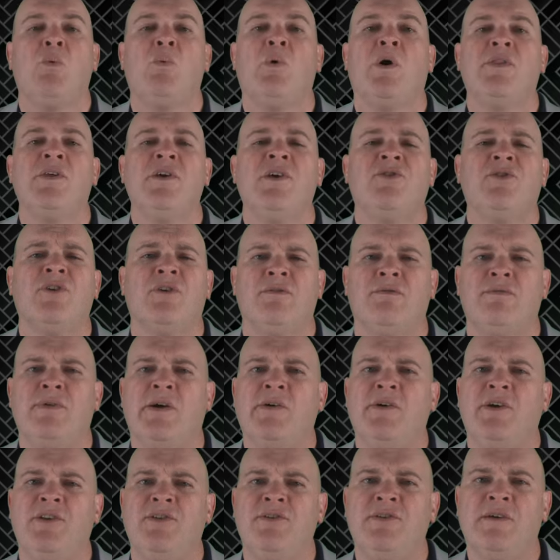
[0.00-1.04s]
While these are
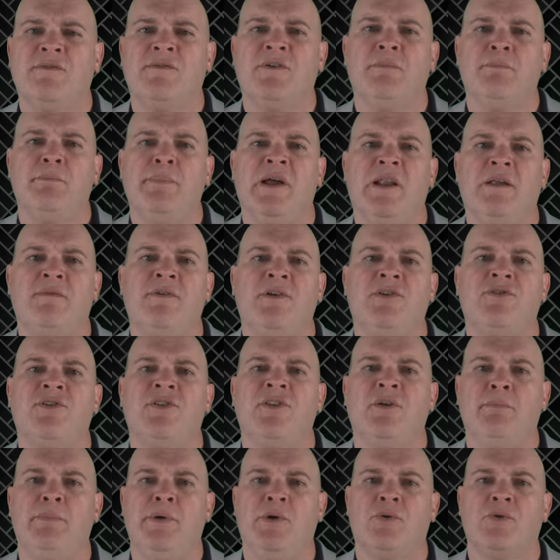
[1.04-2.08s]
very different benefits than
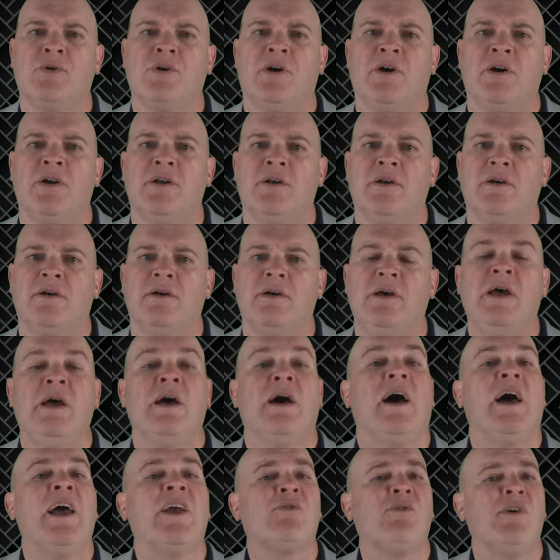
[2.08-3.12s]
the Built card,
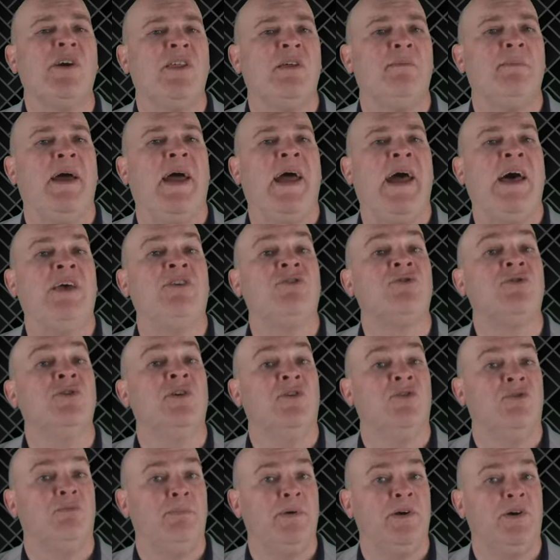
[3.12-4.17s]
I grade them as good
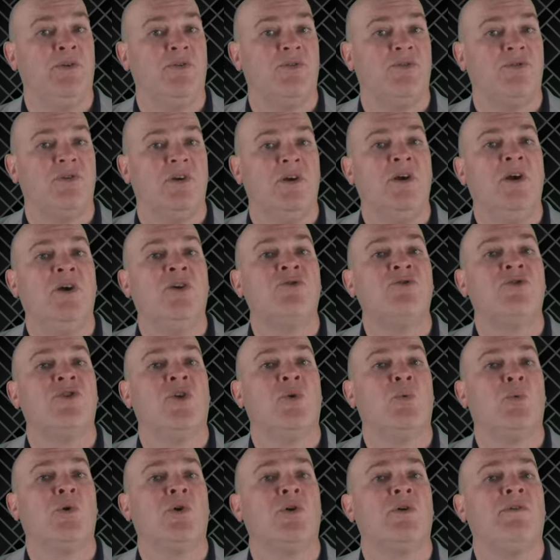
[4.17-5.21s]
as Built's, so the
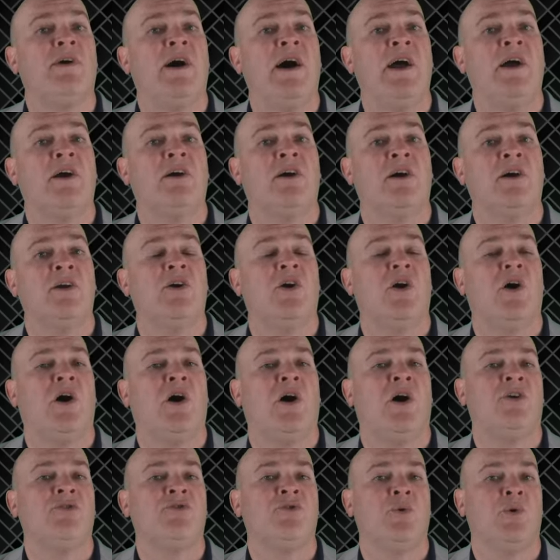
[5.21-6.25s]
World of Hyatt card
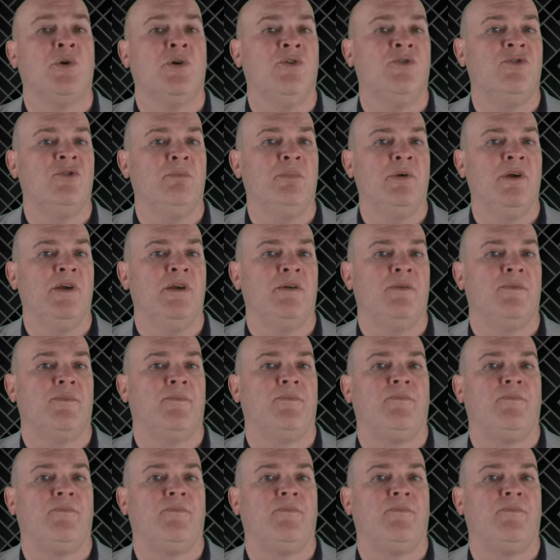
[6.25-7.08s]
also earns a B.